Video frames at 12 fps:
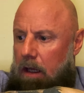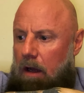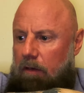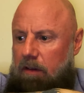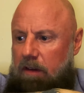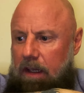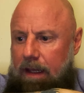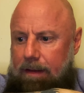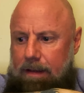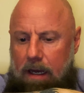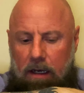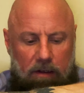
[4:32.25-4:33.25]
Obviously, get
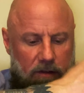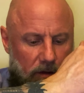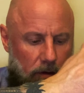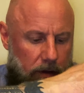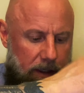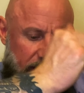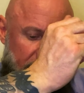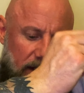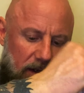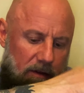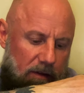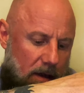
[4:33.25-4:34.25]
that installed, get
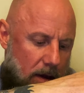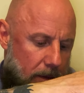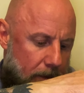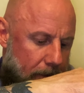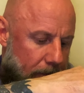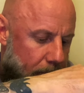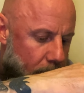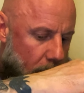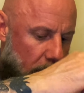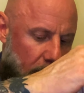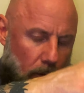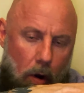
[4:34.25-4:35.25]
these
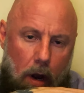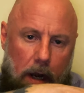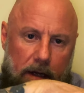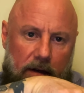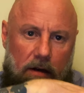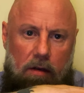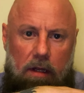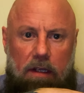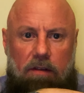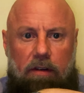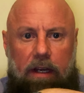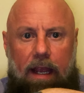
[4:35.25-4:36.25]
the wiring done on
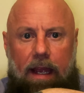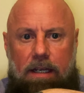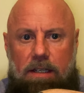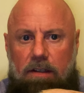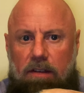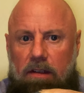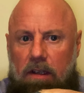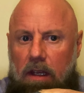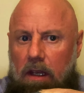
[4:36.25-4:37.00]
these 3 gauges,